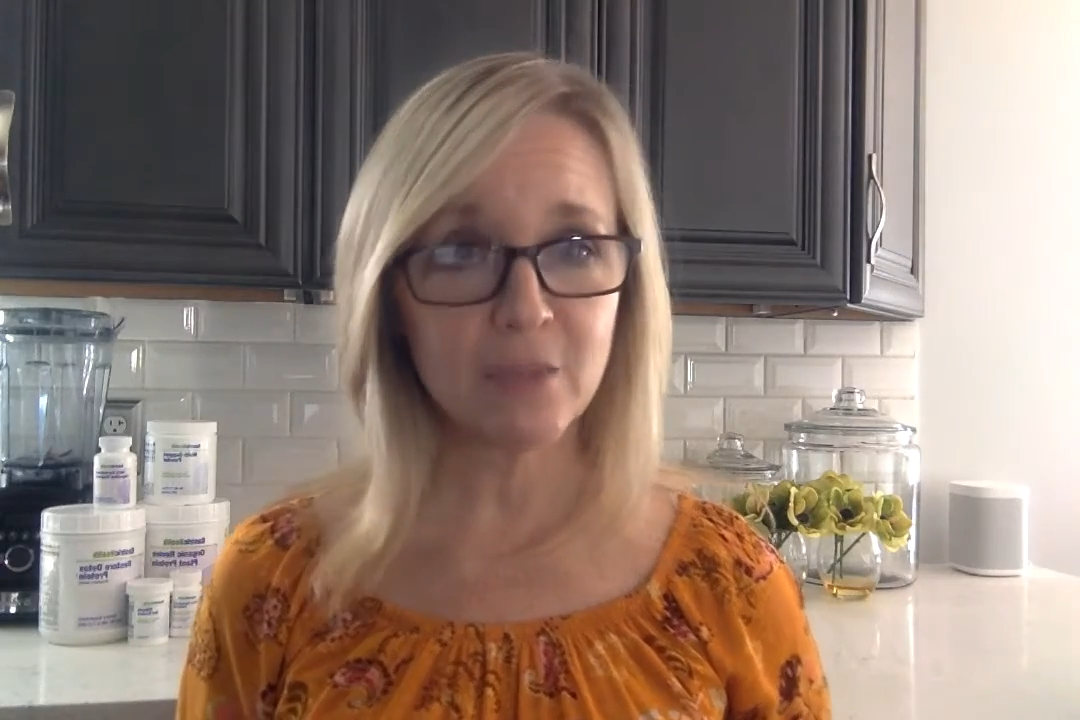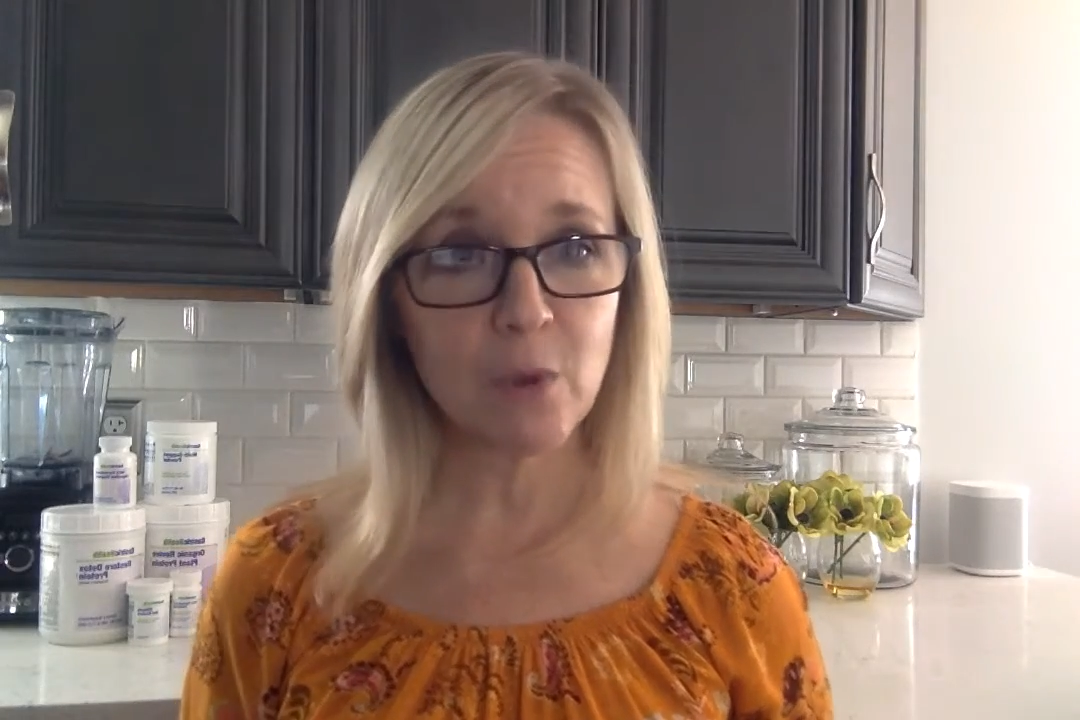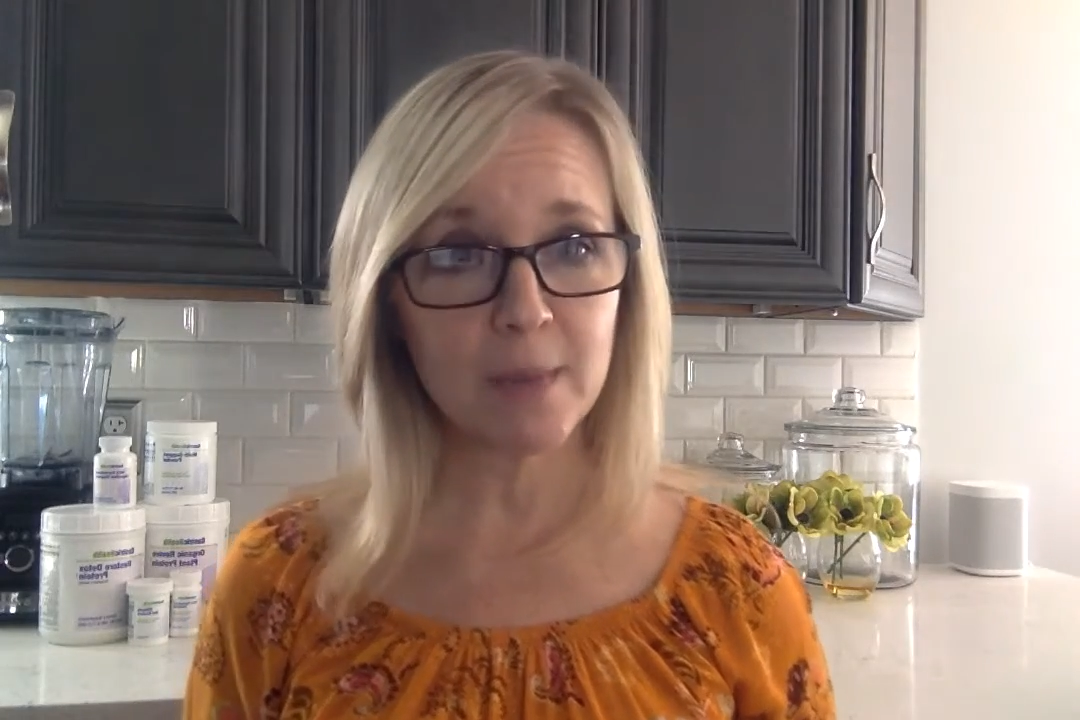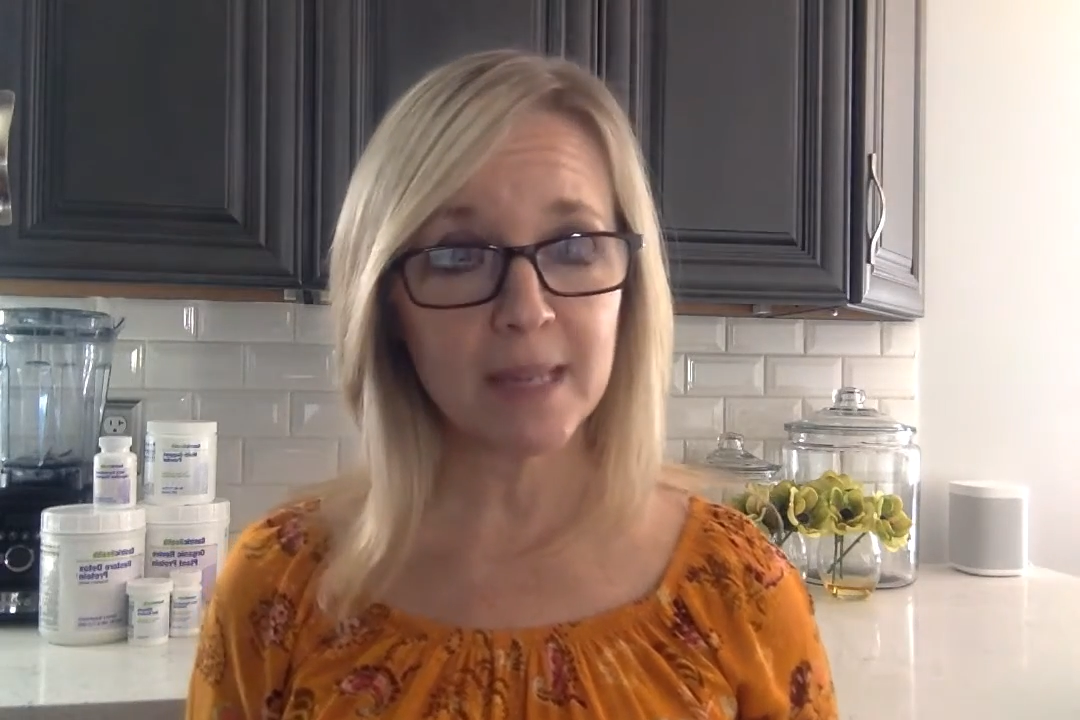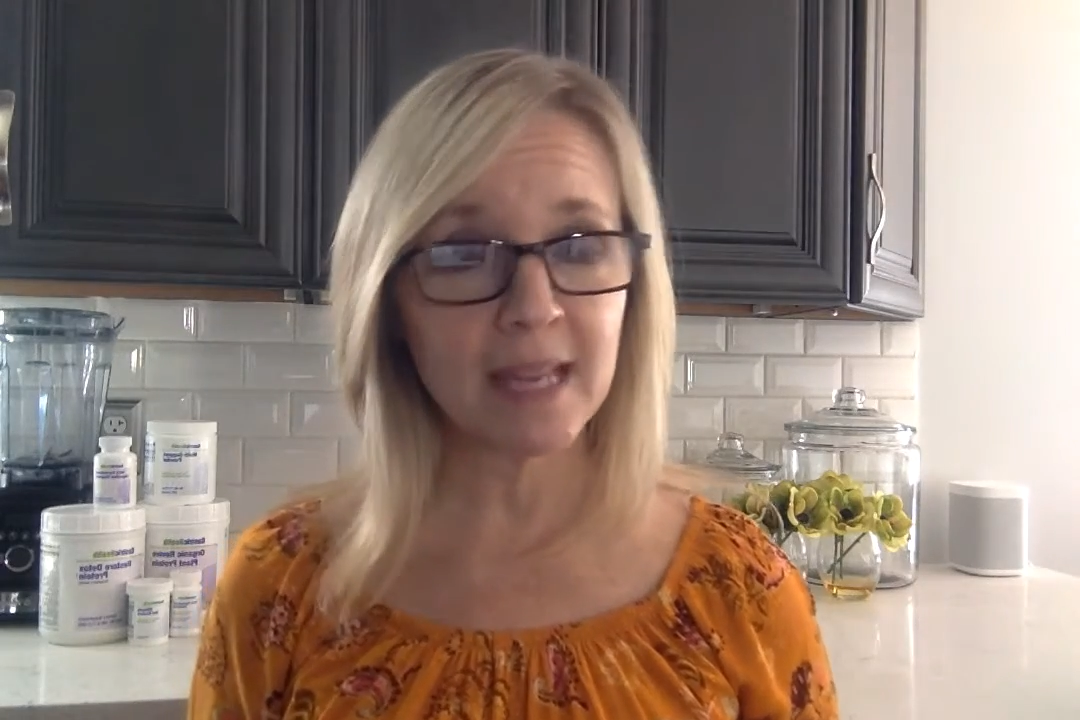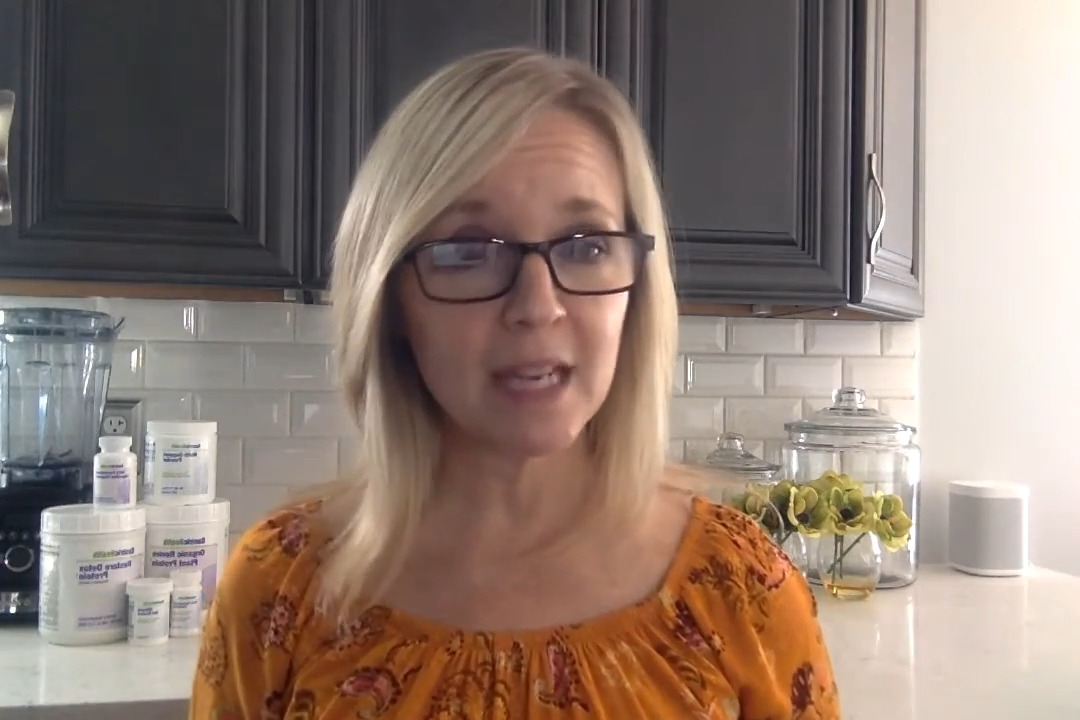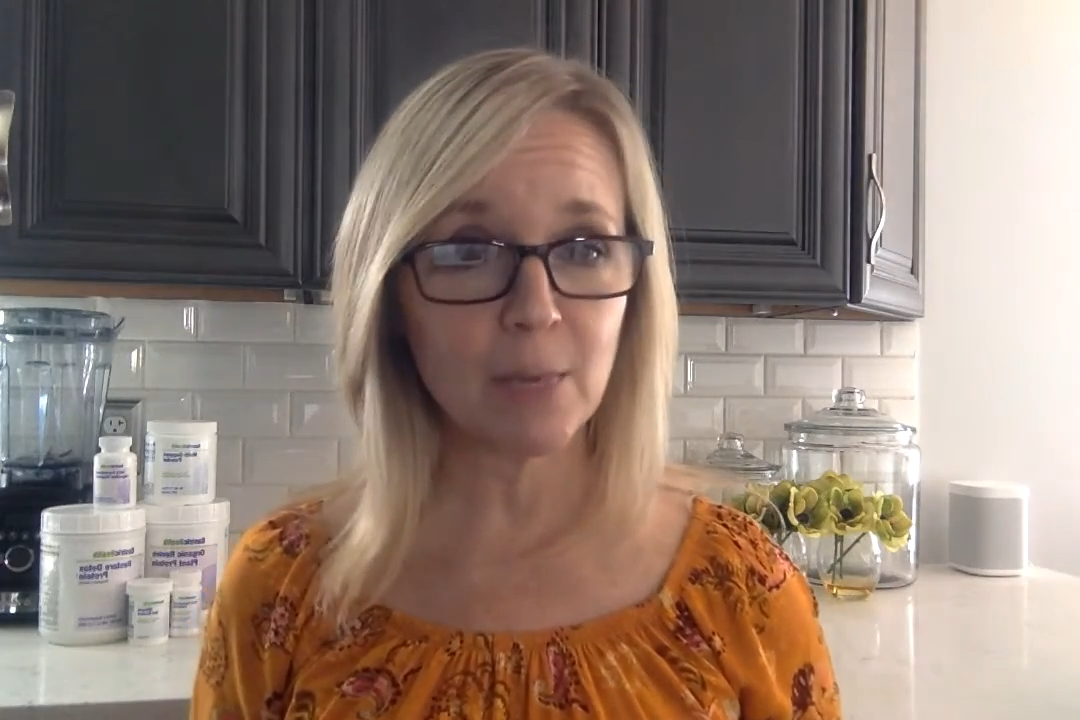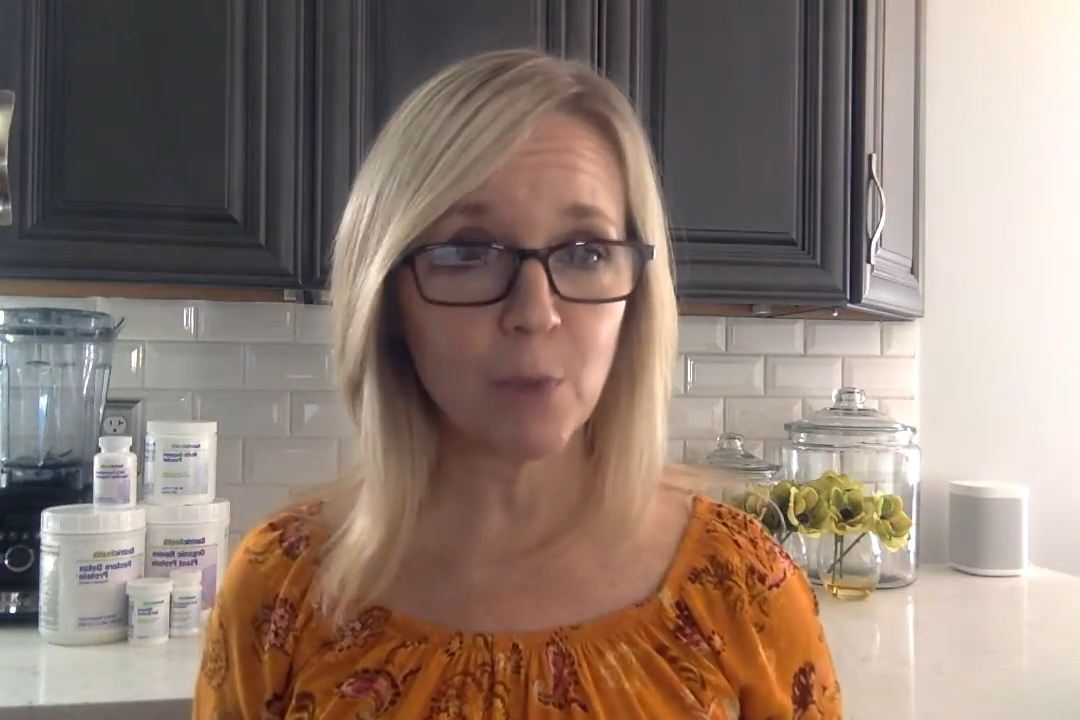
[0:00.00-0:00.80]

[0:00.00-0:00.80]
Formulated